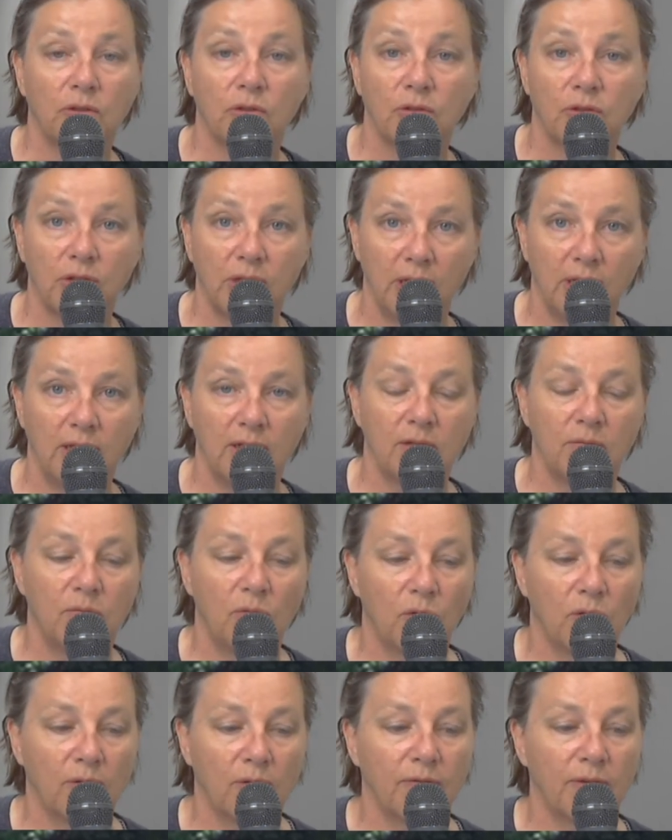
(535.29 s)
Her seat is
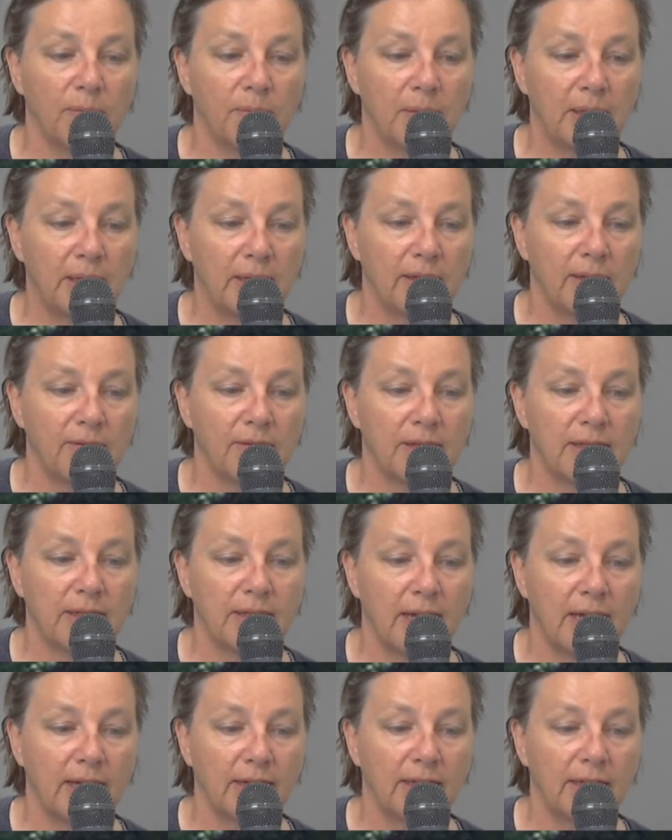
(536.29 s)
more over the middle of the
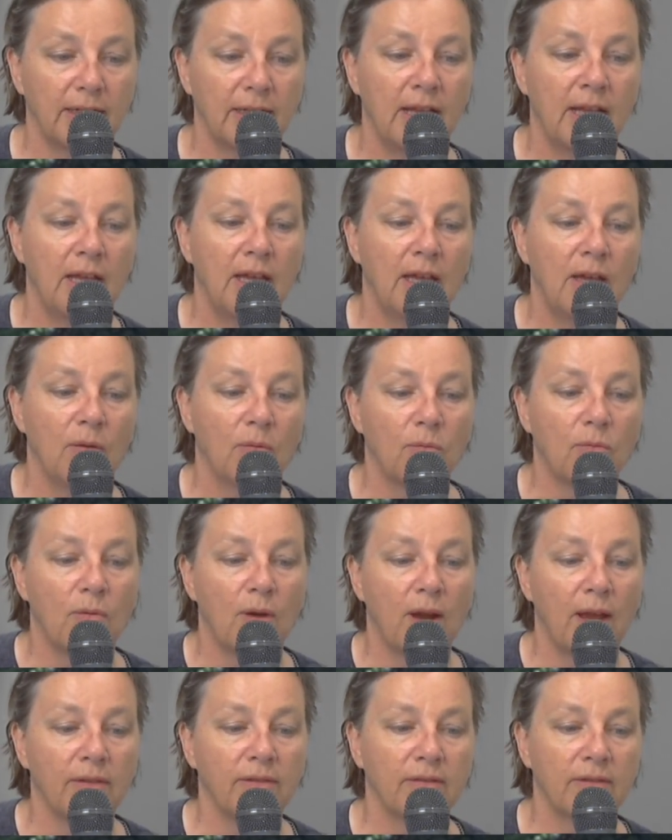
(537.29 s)
saddle
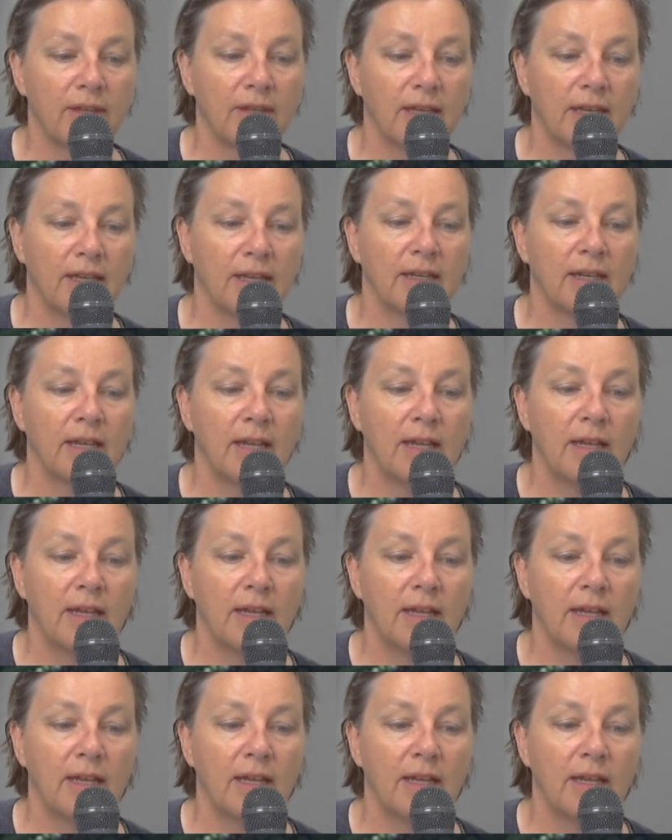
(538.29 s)
rather than